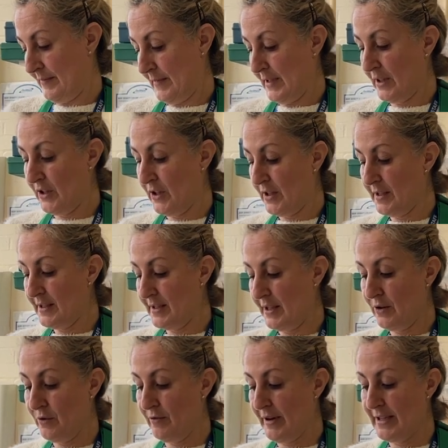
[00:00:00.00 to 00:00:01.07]
And you can
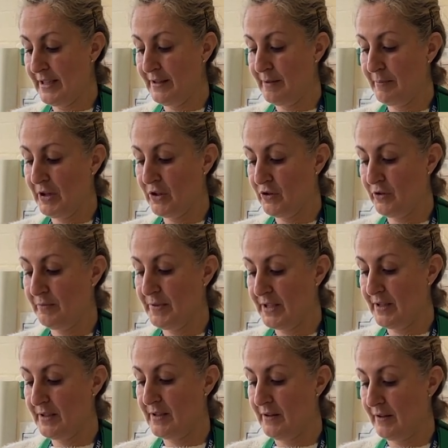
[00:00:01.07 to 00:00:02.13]
see already the mushrooms are
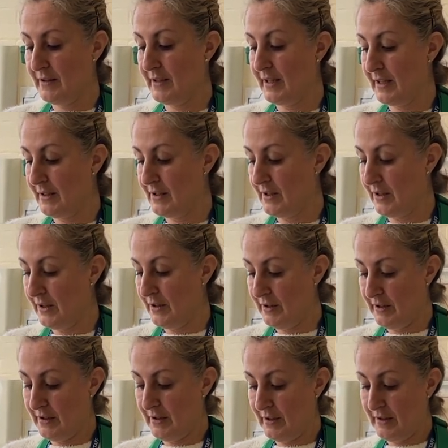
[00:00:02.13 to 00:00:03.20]
starting to
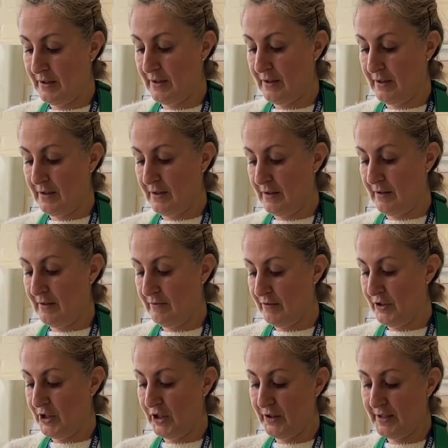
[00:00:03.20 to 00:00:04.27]

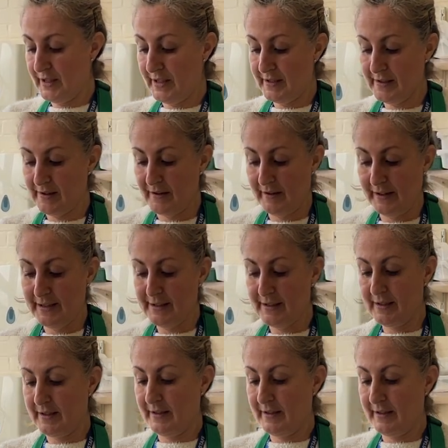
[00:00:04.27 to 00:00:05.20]
reduce in size.